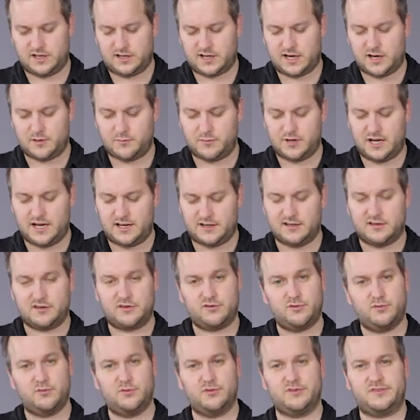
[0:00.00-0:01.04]
can be added
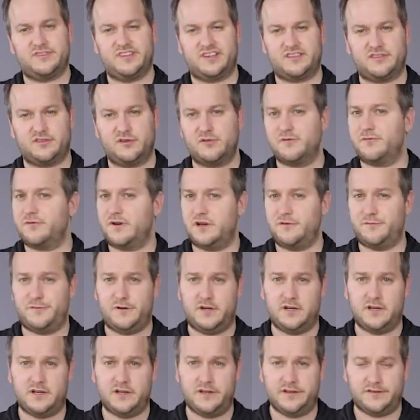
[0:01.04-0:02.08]
2 605
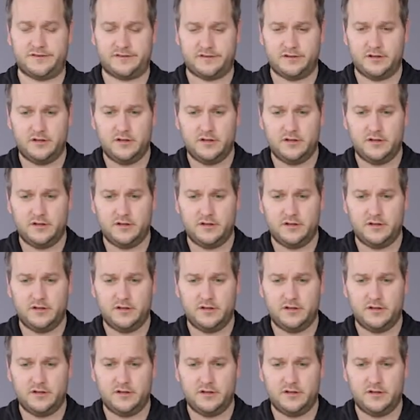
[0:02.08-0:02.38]
eyes